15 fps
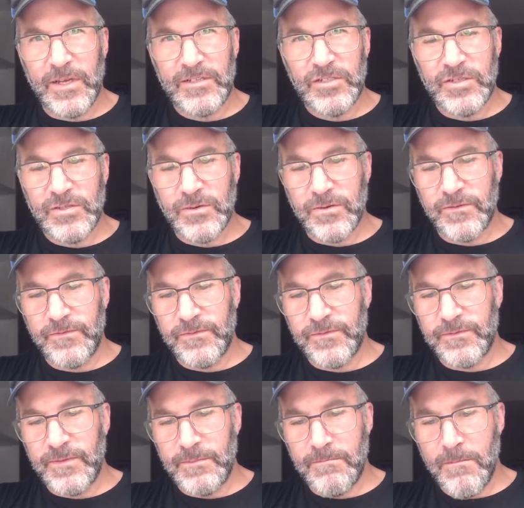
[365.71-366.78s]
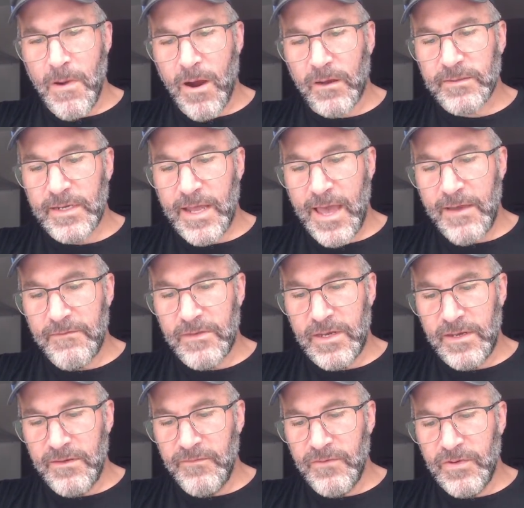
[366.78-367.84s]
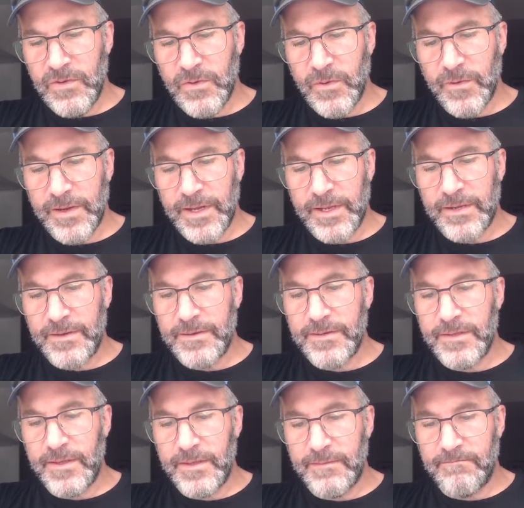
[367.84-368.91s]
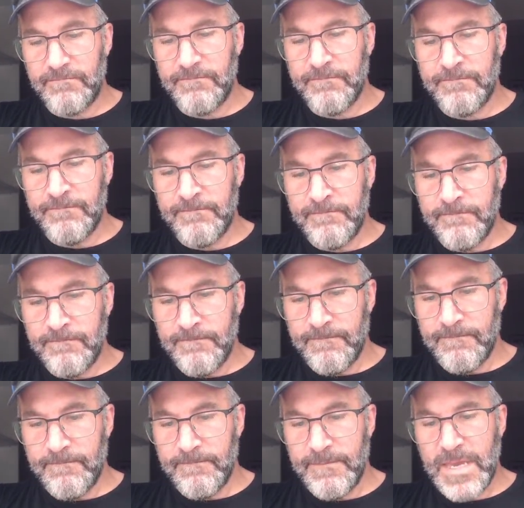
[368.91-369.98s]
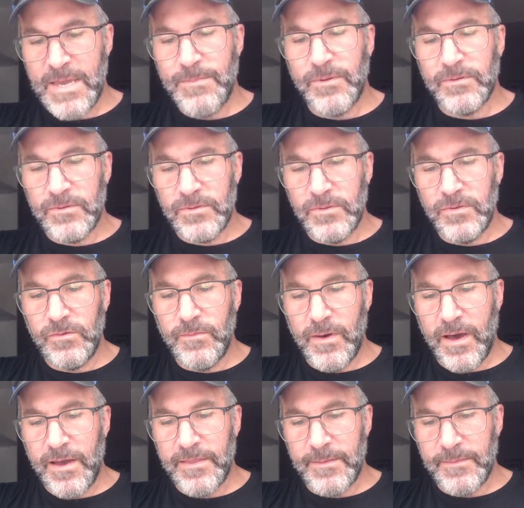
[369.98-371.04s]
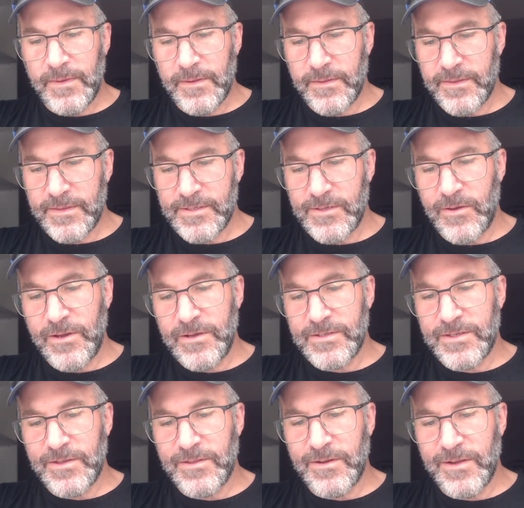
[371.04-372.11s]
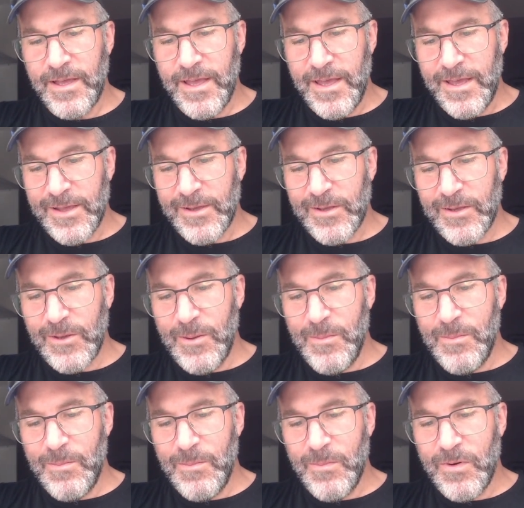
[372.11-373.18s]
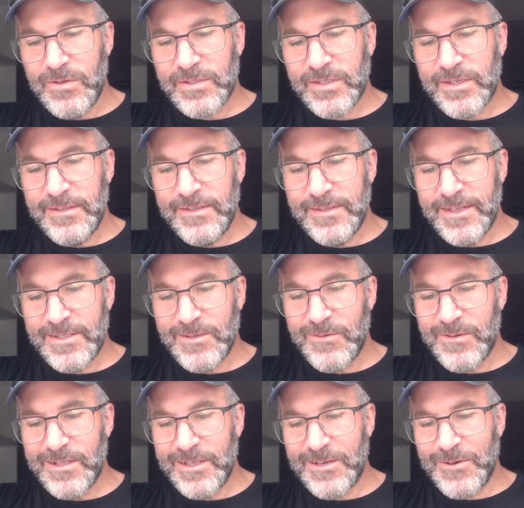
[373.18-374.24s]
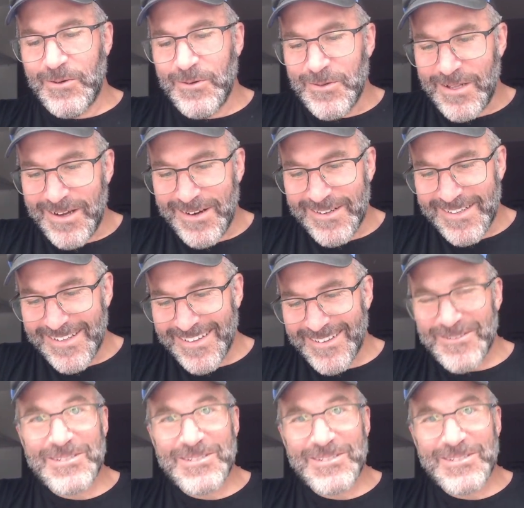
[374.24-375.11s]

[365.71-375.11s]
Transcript: I just sort of mark that I have that inventory, and people do buy them. So here's another Gumbuskin. That's a really cool art.